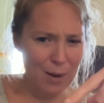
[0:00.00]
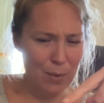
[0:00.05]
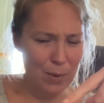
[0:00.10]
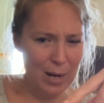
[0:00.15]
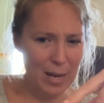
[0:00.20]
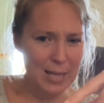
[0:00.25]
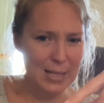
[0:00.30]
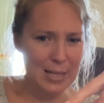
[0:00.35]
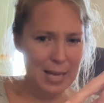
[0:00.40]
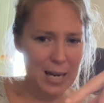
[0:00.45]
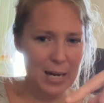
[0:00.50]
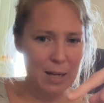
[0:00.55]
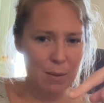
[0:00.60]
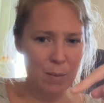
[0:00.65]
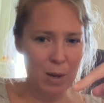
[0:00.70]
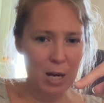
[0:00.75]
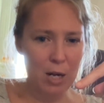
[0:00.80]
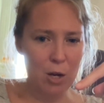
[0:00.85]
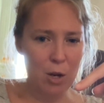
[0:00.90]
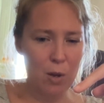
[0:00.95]
what I said in
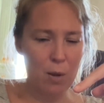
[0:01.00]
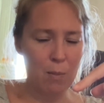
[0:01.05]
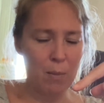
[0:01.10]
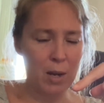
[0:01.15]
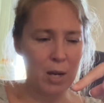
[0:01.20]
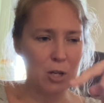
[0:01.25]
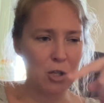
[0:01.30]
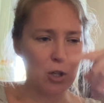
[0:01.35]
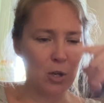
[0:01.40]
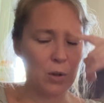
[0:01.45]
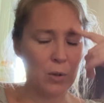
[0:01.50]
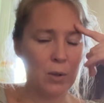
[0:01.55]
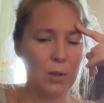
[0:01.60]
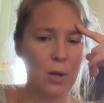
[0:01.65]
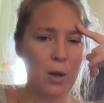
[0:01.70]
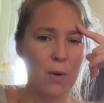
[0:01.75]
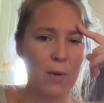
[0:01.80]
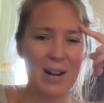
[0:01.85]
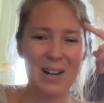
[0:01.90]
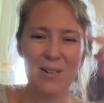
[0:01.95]
my journal
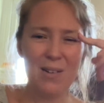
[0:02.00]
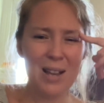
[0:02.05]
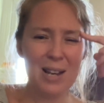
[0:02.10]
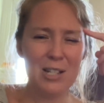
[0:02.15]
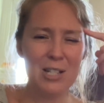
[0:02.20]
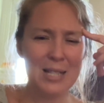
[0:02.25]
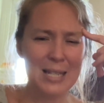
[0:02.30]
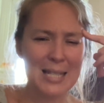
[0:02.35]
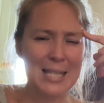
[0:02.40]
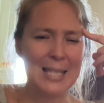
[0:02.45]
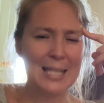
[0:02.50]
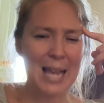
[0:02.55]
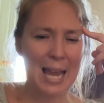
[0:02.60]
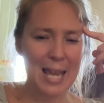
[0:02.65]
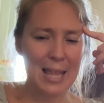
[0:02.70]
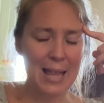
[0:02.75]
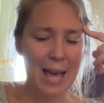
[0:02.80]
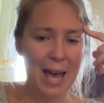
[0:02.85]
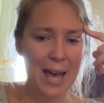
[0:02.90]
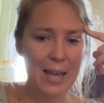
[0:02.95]
note, I don't actually say
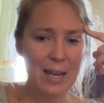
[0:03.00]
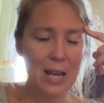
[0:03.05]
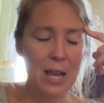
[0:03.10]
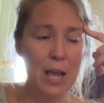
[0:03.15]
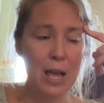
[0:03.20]
that,